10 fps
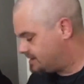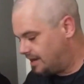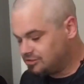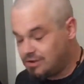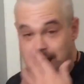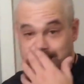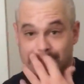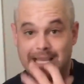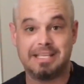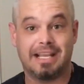Any of you
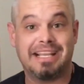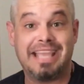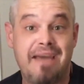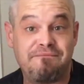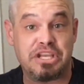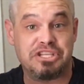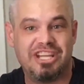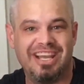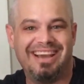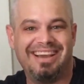that doing that,
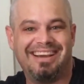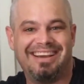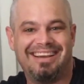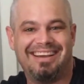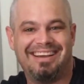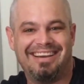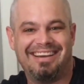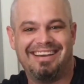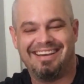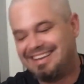then
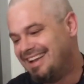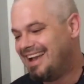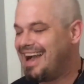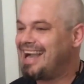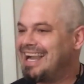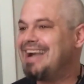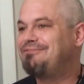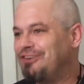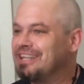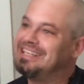you are
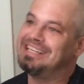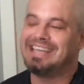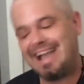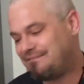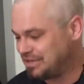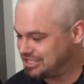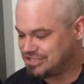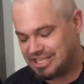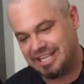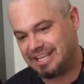truly a
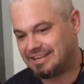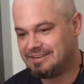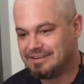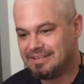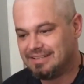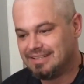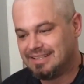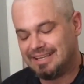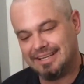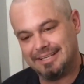complete
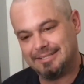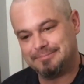idiot.